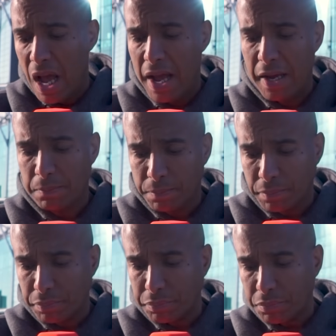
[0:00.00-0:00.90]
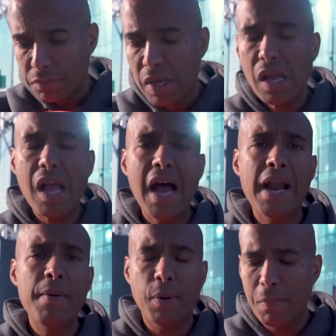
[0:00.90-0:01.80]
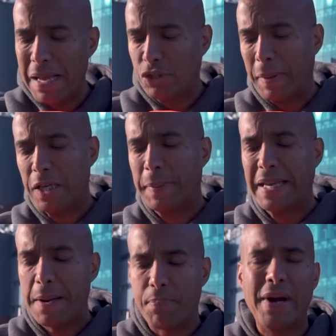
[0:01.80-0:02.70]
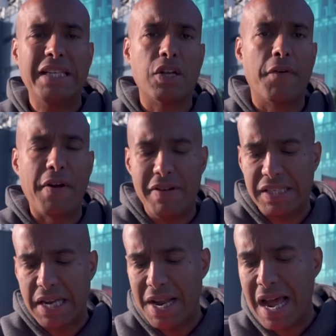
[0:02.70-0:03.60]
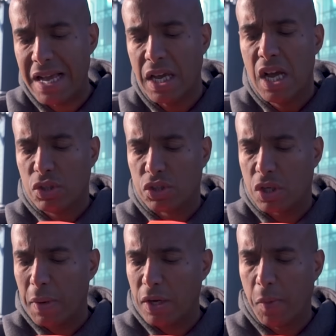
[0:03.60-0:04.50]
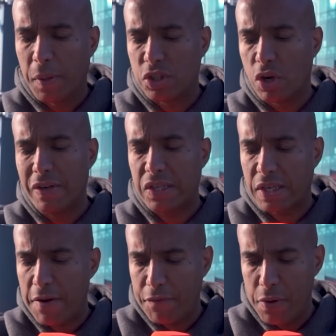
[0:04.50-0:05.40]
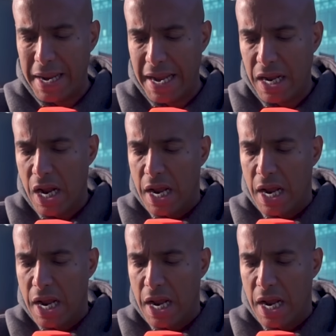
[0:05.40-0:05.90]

Hannibal Mejbri has been getting praised off Erik Ten Hag. Just a quick couple of stories I'll get through here.